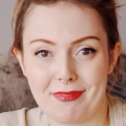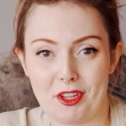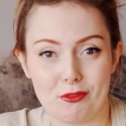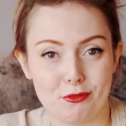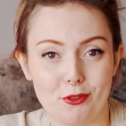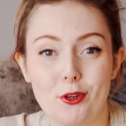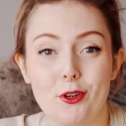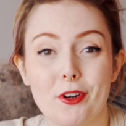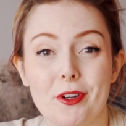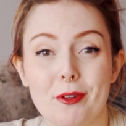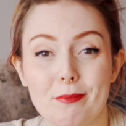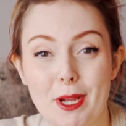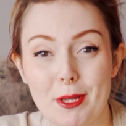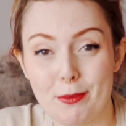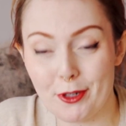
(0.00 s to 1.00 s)
for
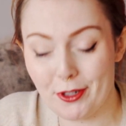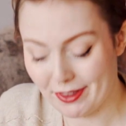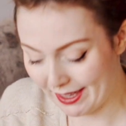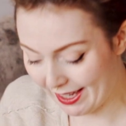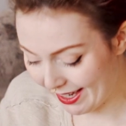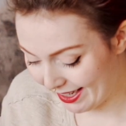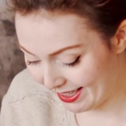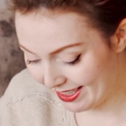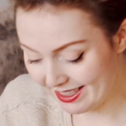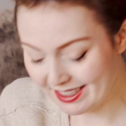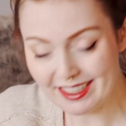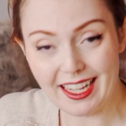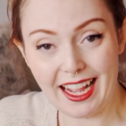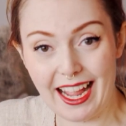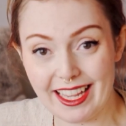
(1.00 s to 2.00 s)
my birthday,
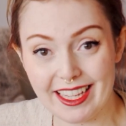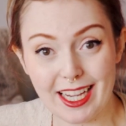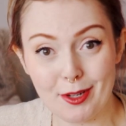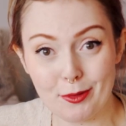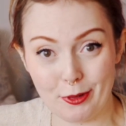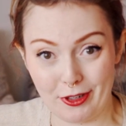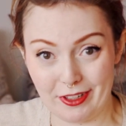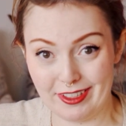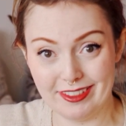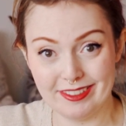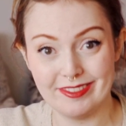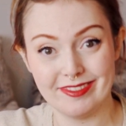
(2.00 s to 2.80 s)
I got one.